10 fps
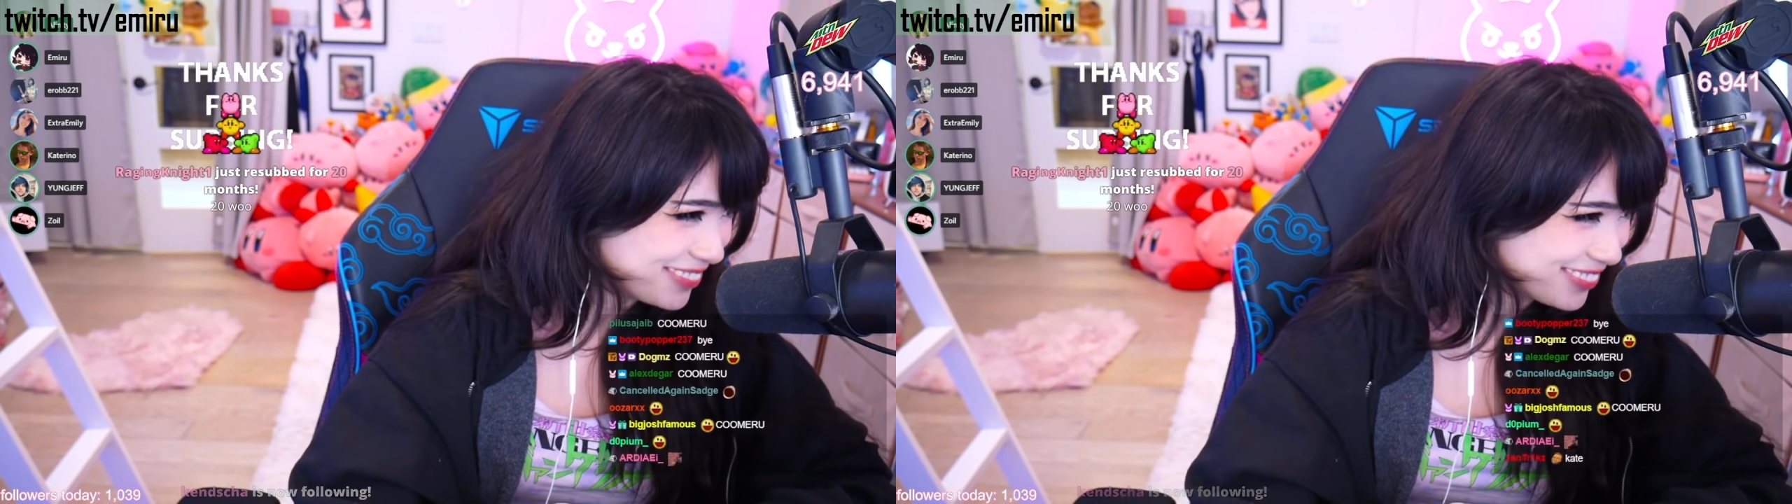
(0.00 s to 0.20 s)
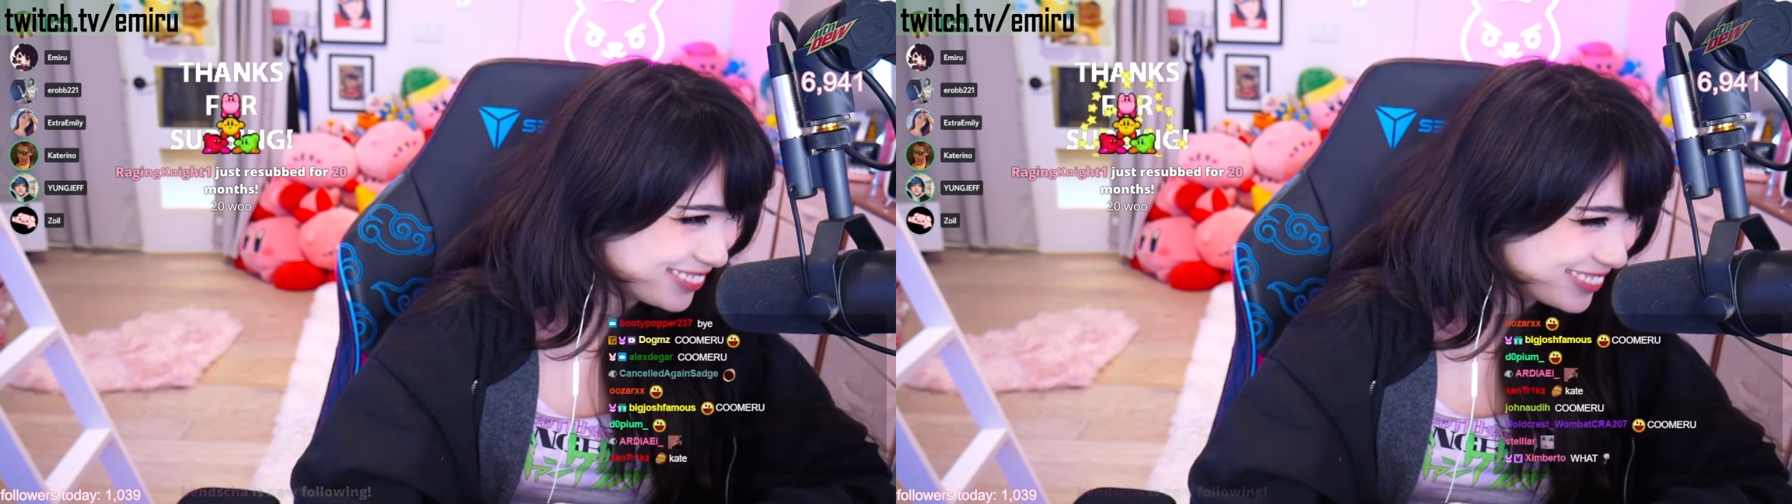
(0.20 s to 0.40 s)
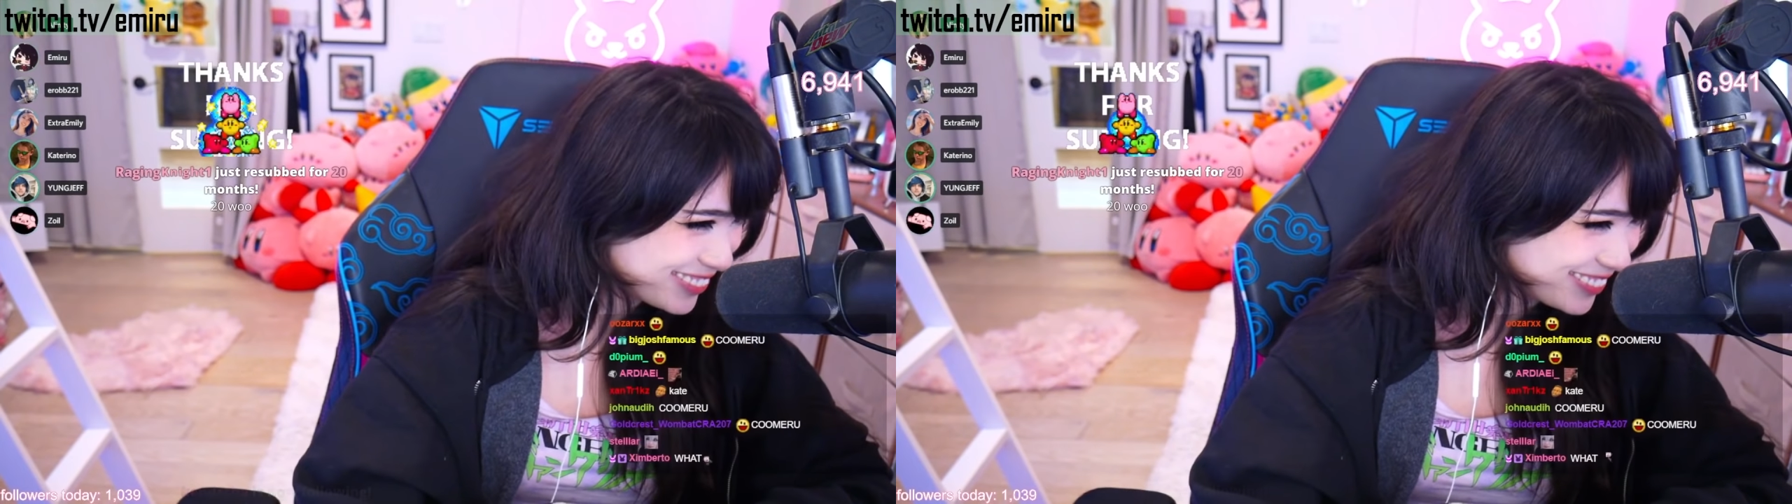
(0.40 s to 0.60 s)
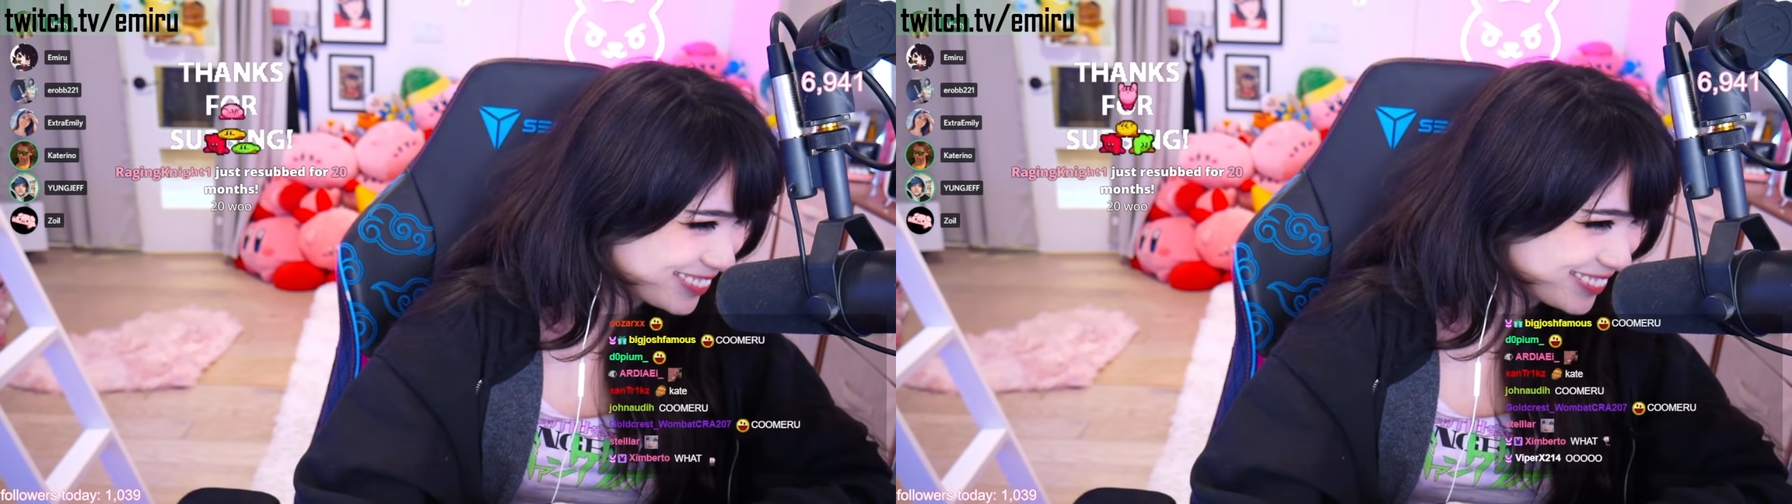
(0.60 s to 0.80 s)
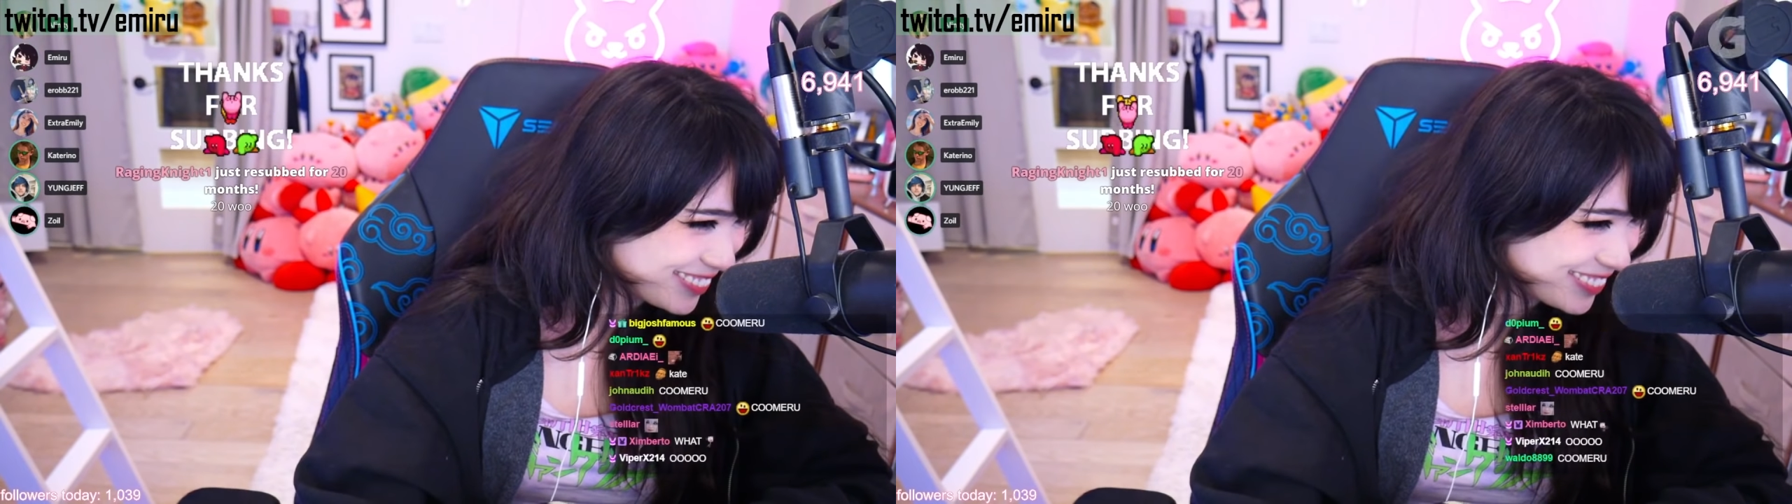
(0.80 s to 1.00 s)
okay,
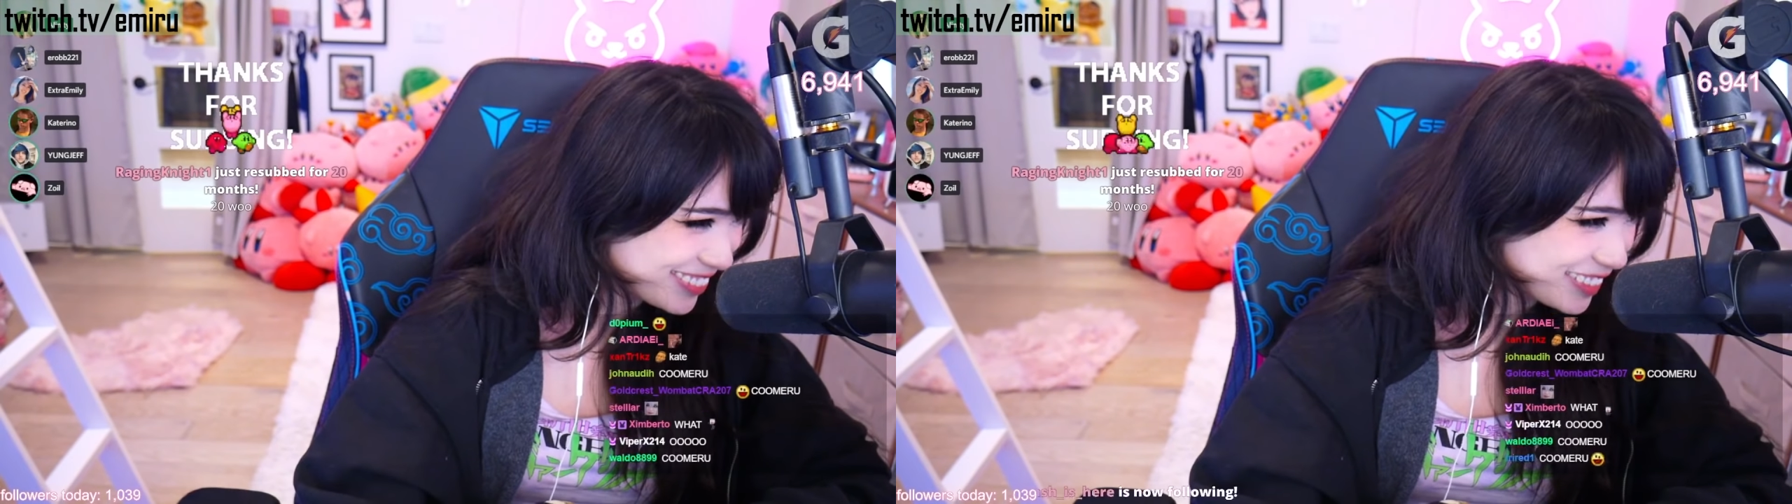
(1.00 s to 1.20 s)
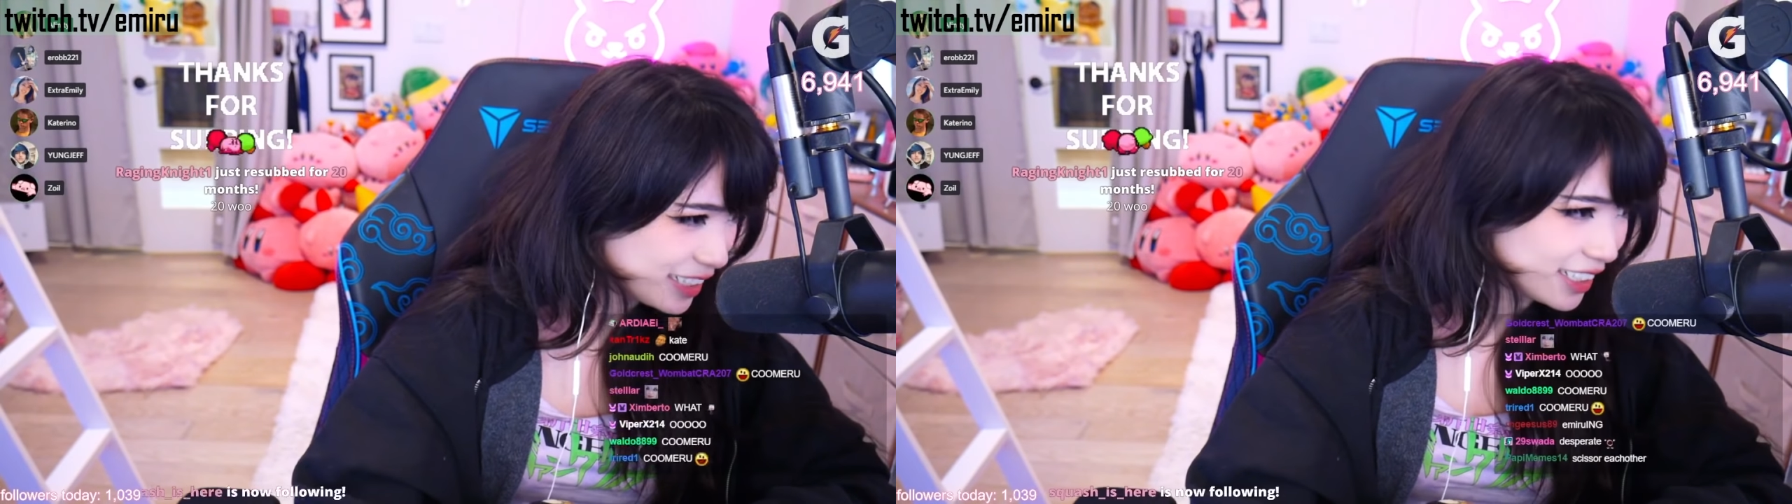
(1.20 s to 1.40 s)
bye.